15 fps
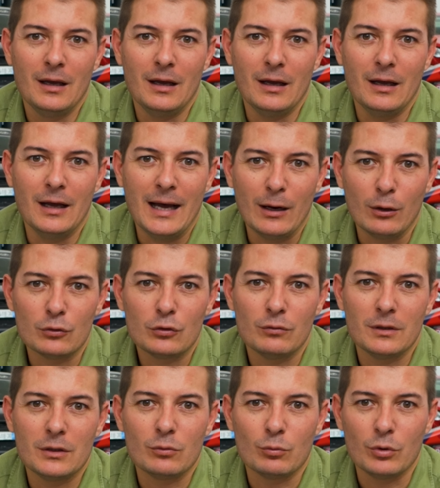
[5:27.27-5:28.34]
out
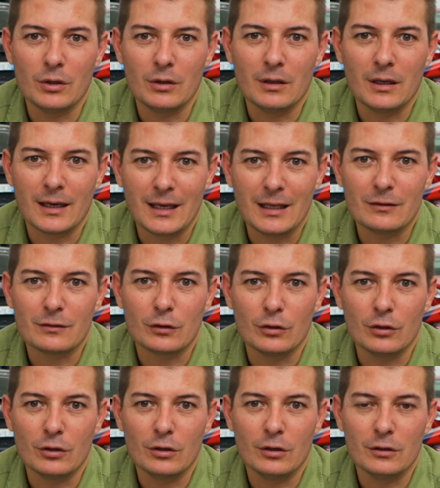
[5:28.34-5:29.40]
of it against
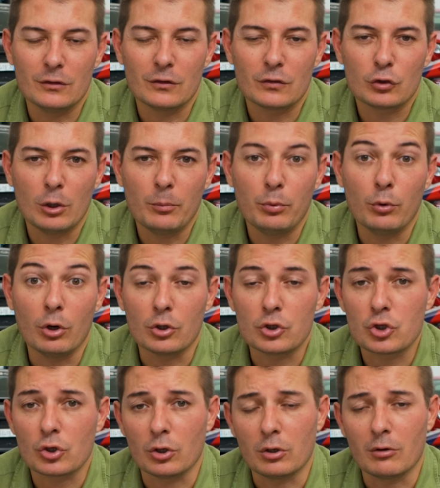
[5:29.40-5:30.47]
the
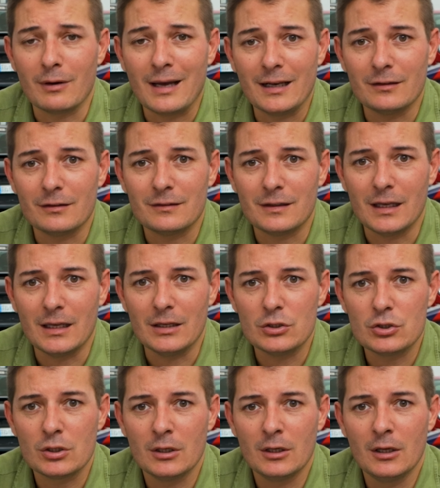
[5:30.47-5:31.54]
stopwatch on a rally
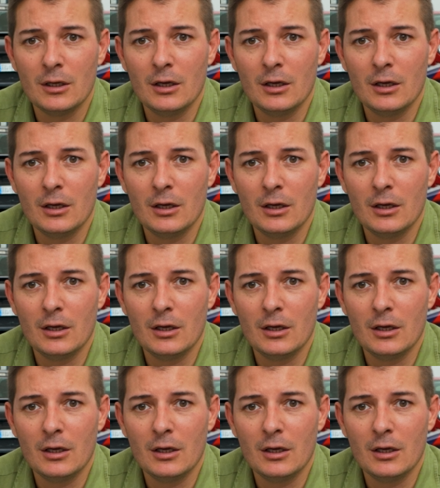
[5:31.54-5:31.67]
stage